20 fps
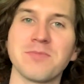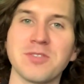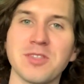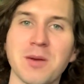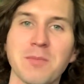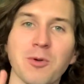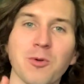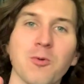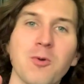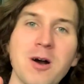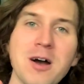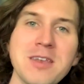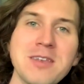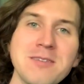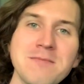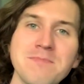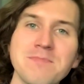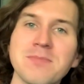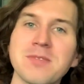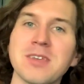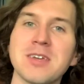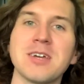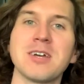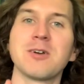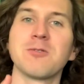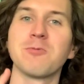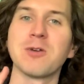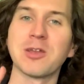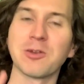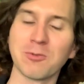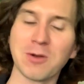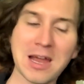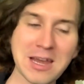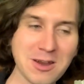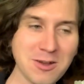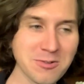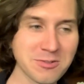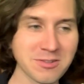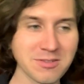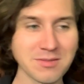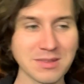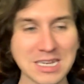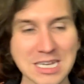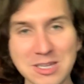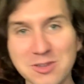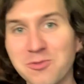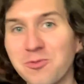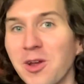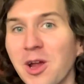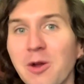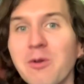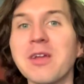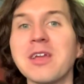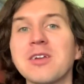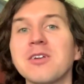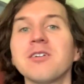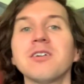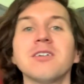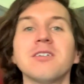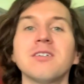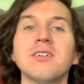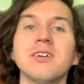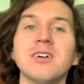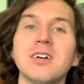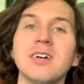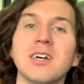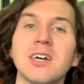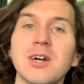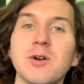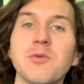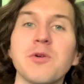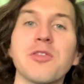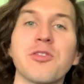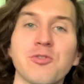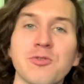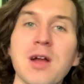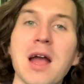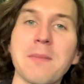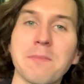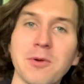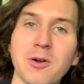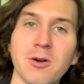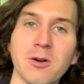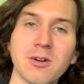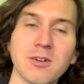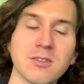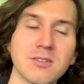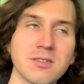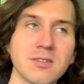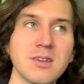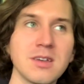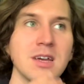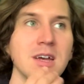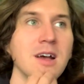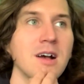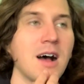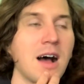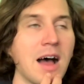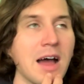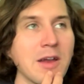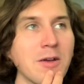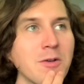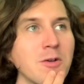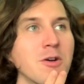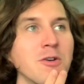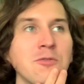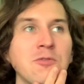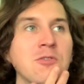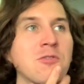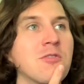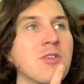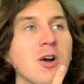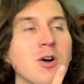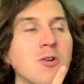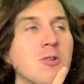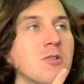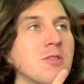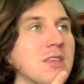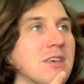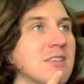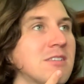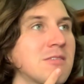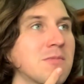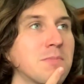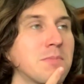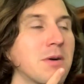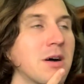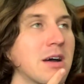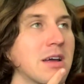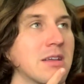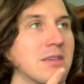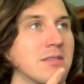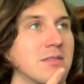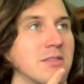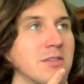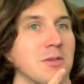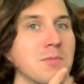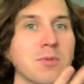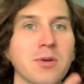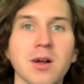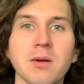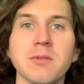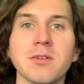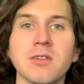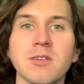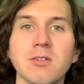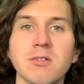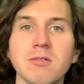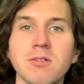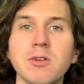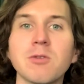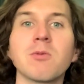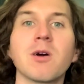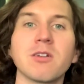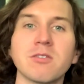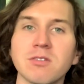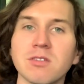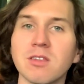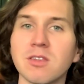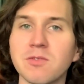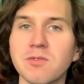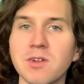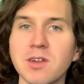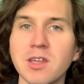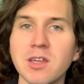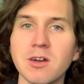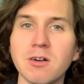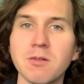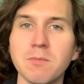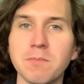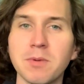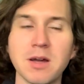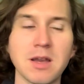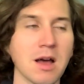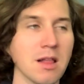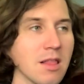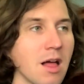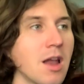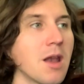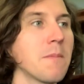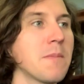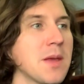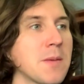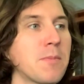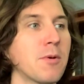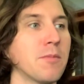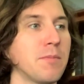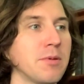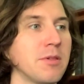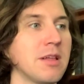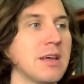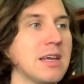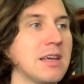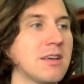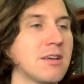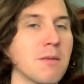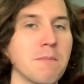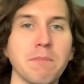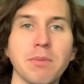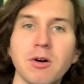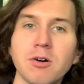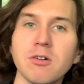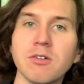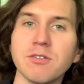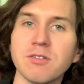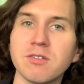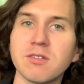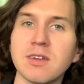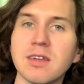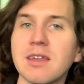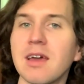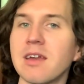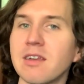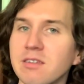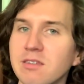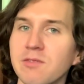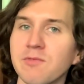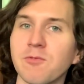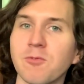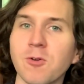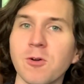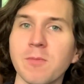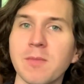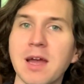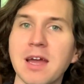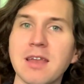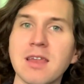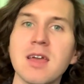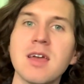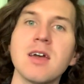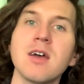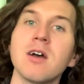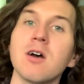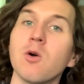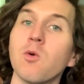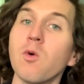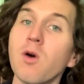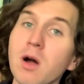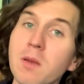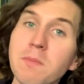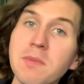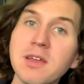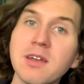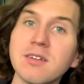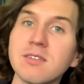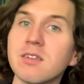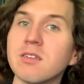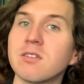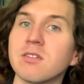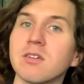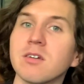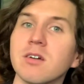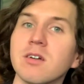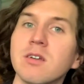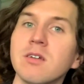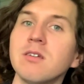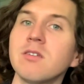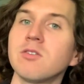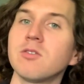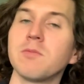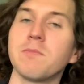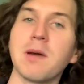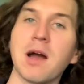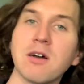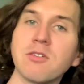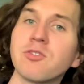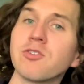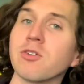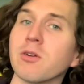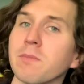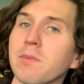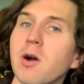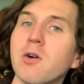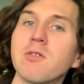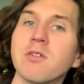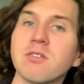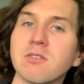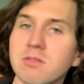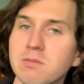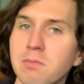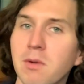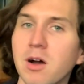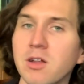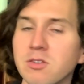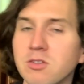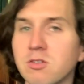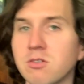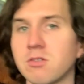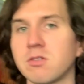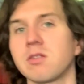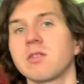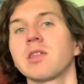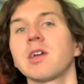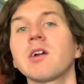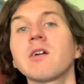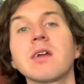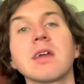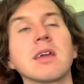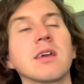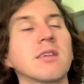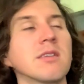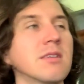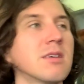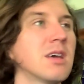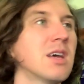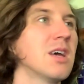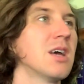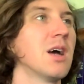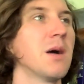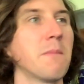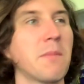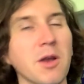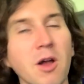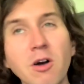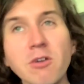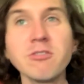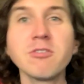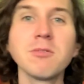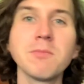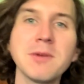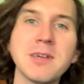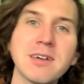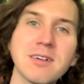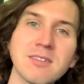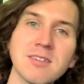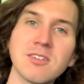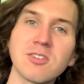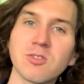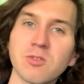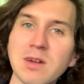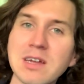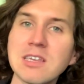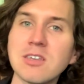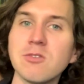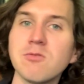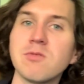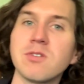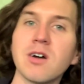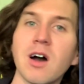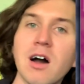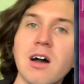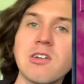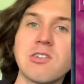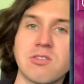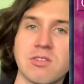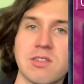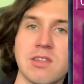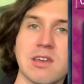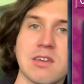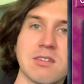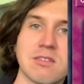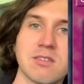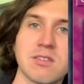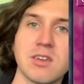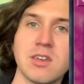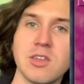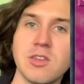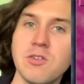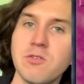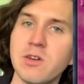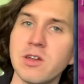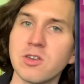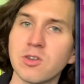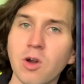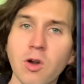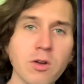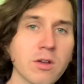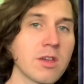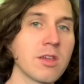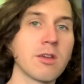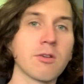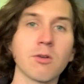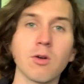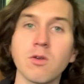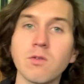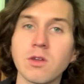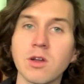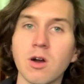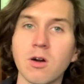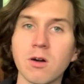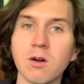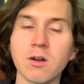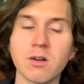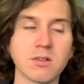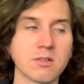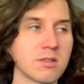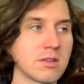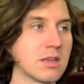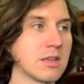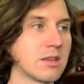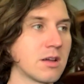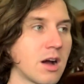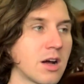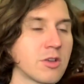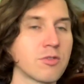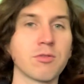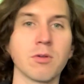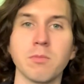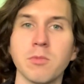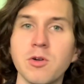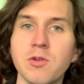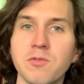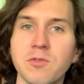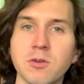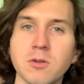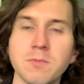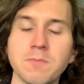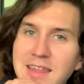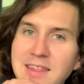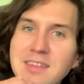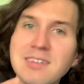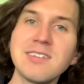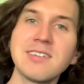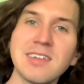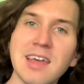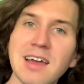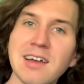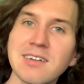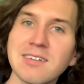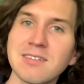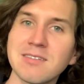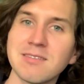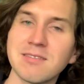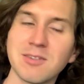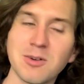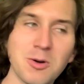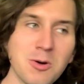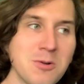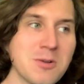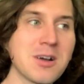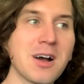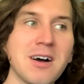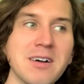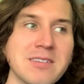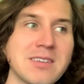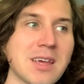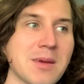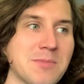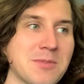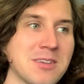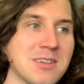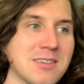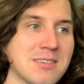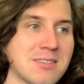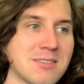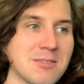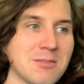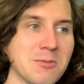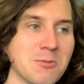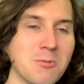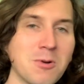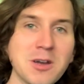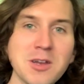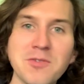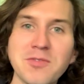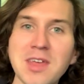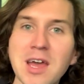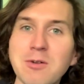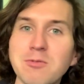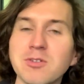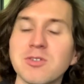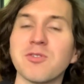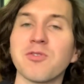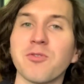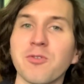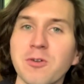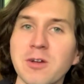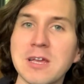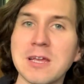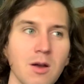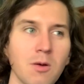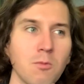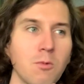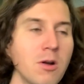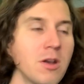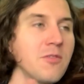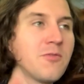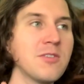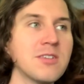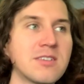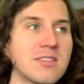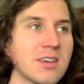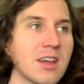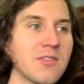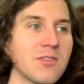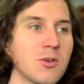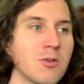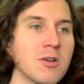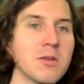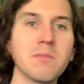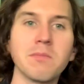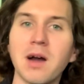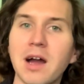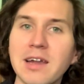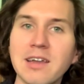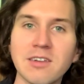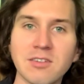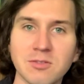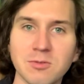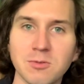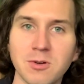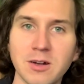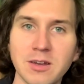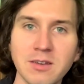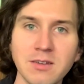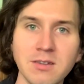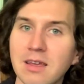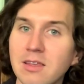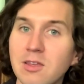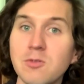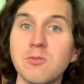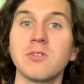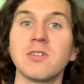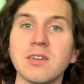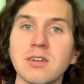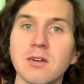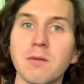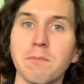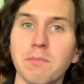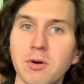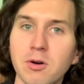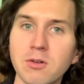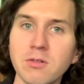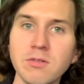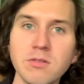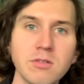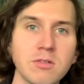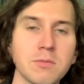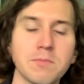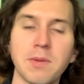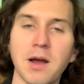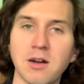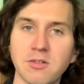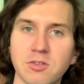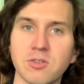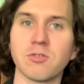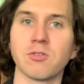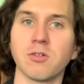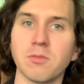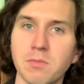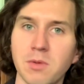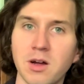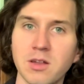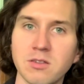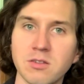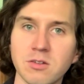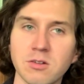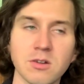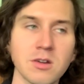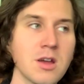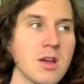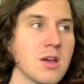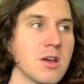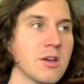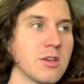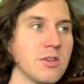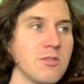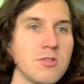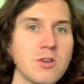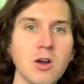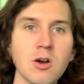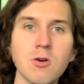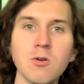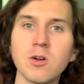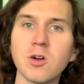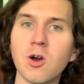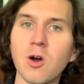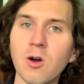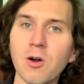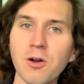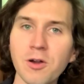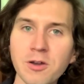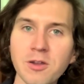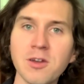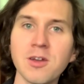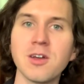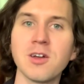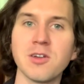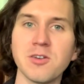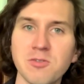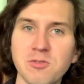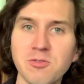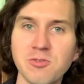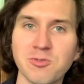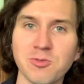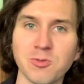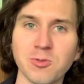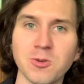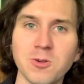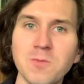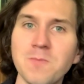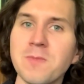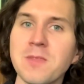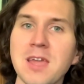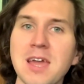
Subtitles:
Number one, Winged Rhinos is very good with trap cards. I don't know if you know this, but you probably do. You're watching this video. But a lot of people play Compulse in Edison Format. One, because it's good to bounce your opponent's monsters to their hand, but also because it's great to dodge things. You can target your own cards and dodge removal. And this deck, the whole concept is, what if that was free? What if instead of going -1 using Compulse to bounce your own monster, you go card neutral?